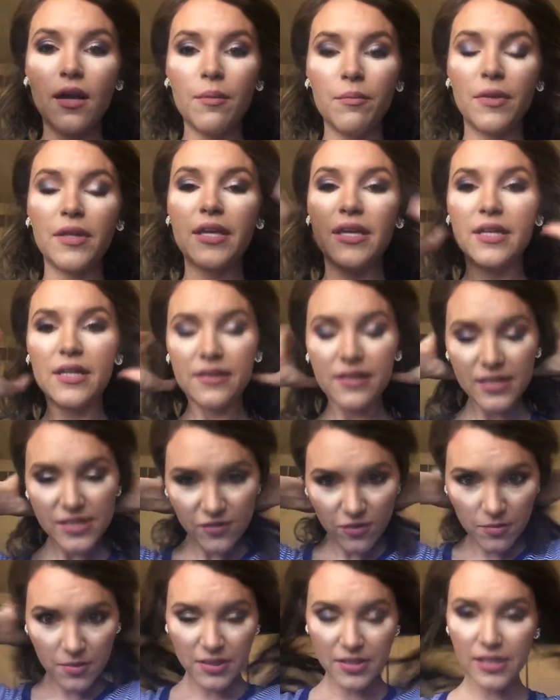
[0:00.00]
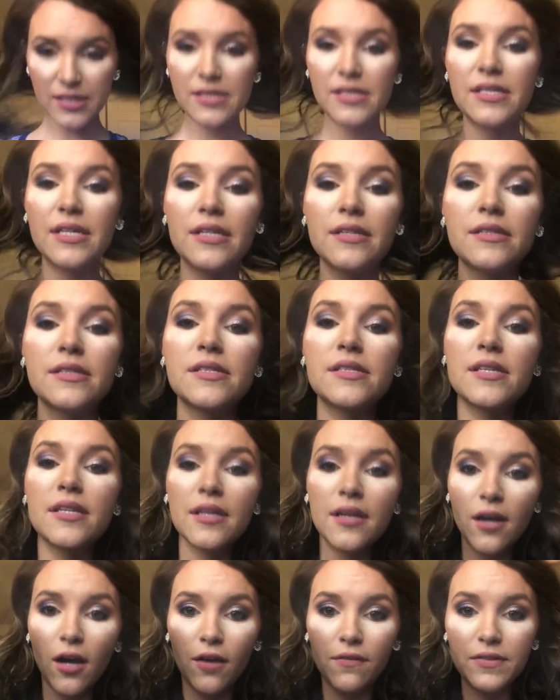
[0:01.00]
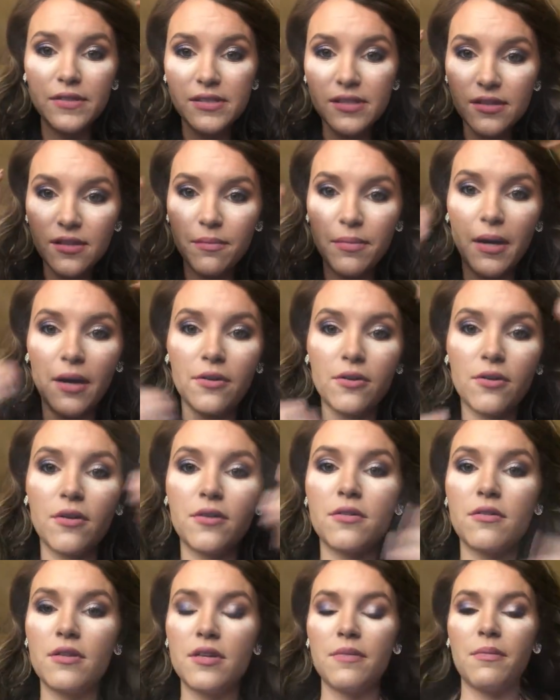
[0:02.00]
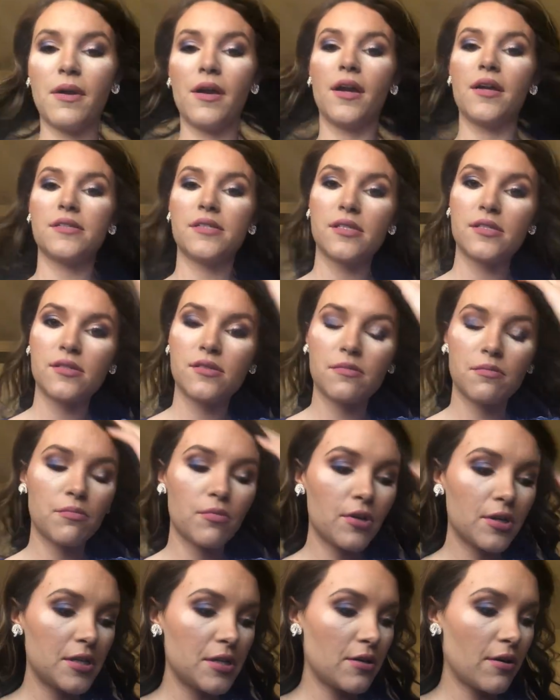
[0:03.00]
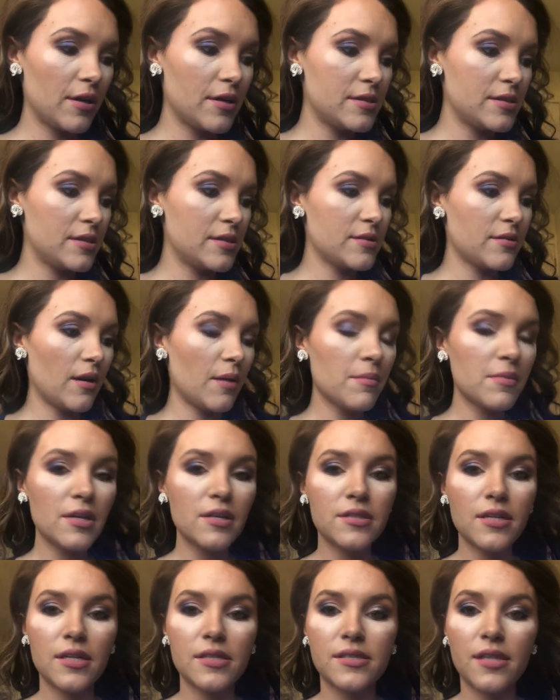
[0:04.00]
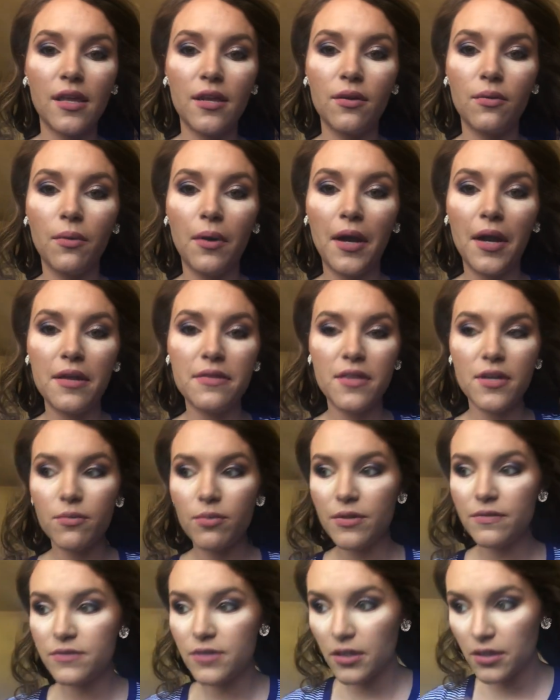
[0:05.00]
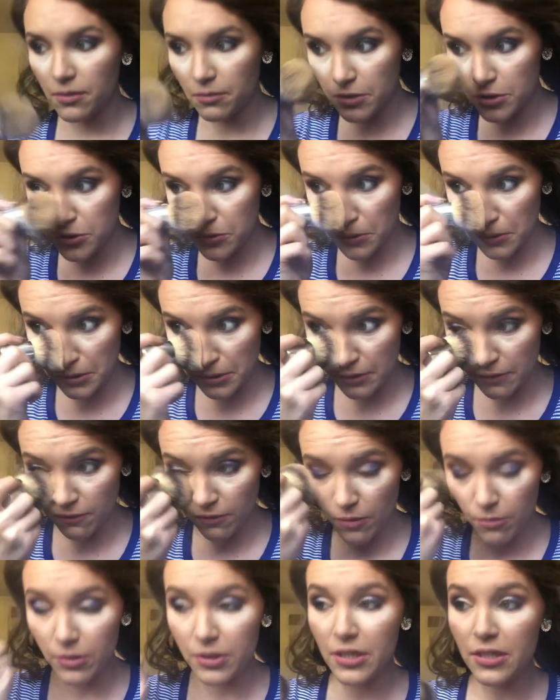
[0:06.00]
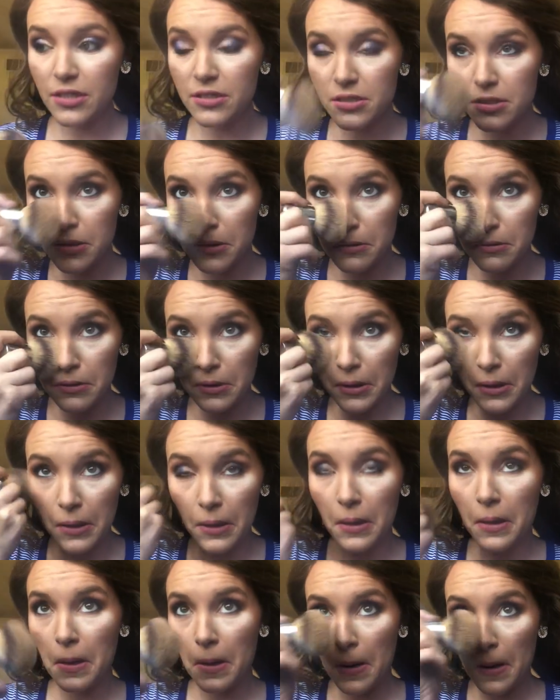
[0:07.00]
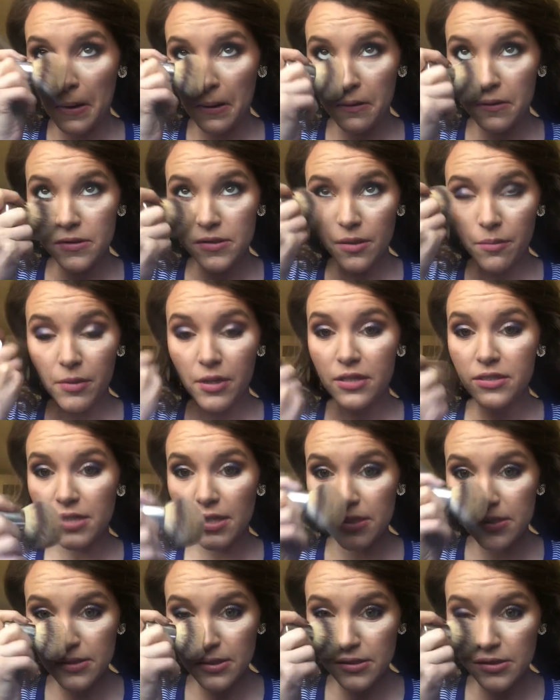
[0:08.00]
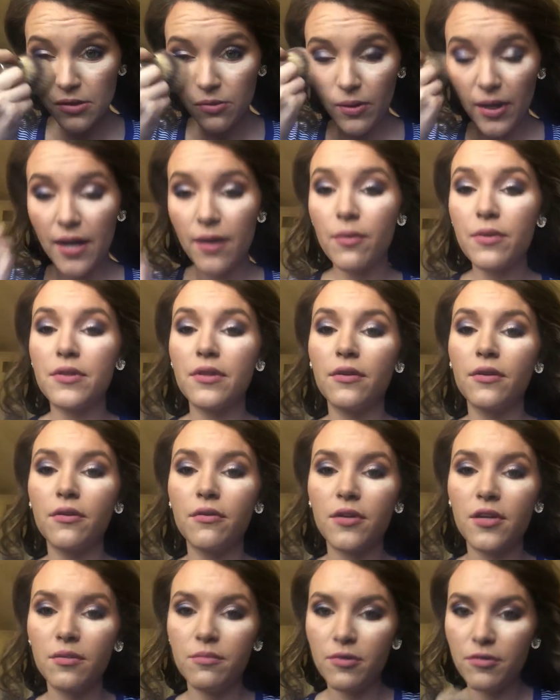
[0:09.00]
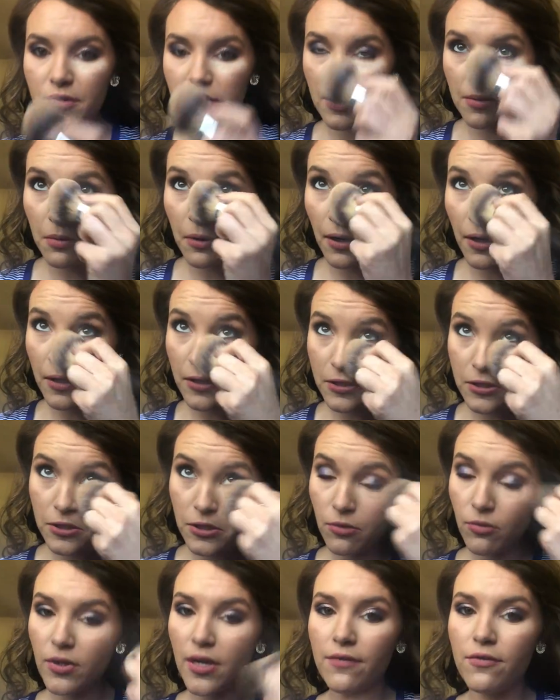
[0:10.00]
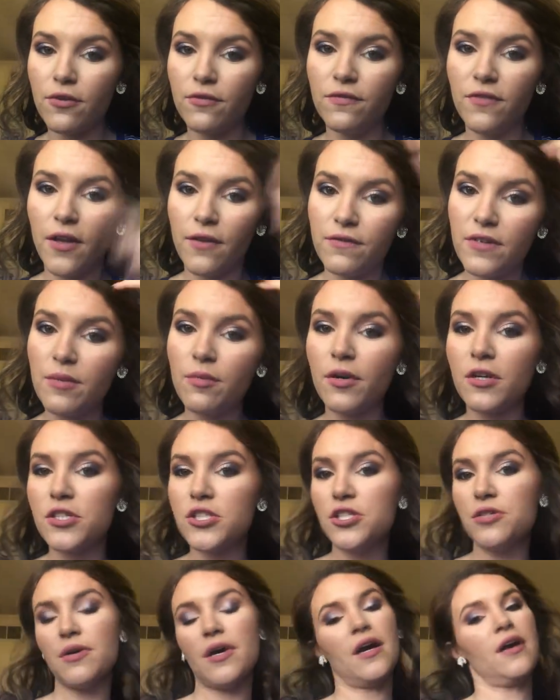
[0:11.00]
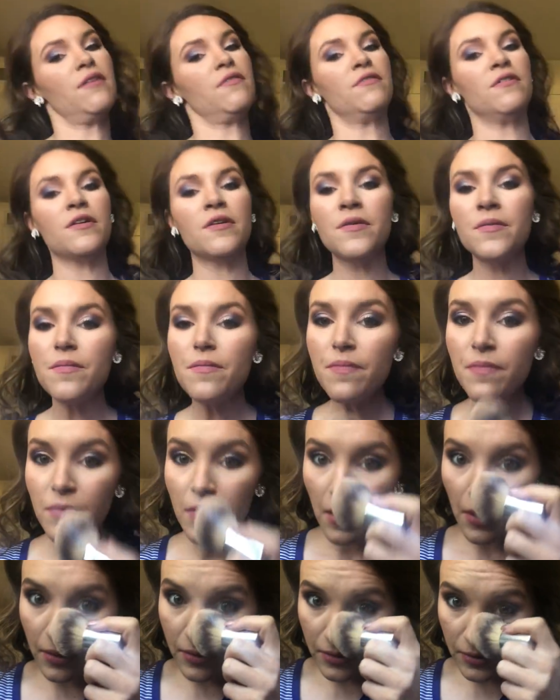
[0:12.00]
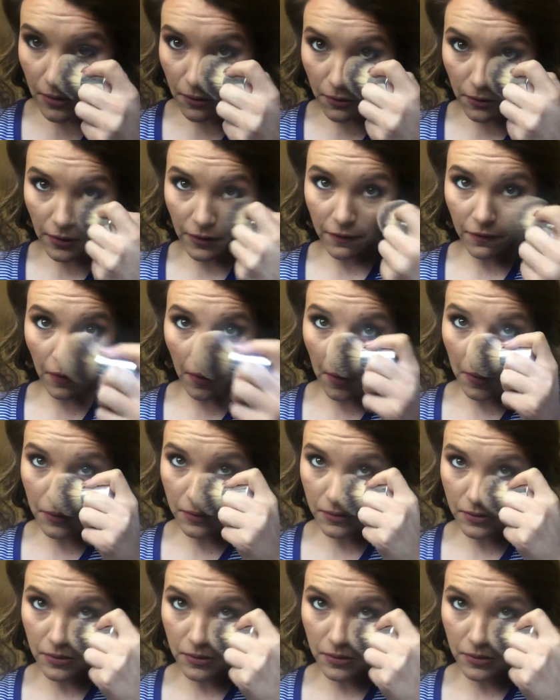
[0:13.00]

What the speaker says: I'm looking at this from a distance. Obviously the powder underneath my eyes is pretty crazy, so I'm going to dust that away. I think we've done the majority of what we needed to do there. So I'm going to dust this away with a little kabuki brush. Whatever fluffy brush you have is totally fine.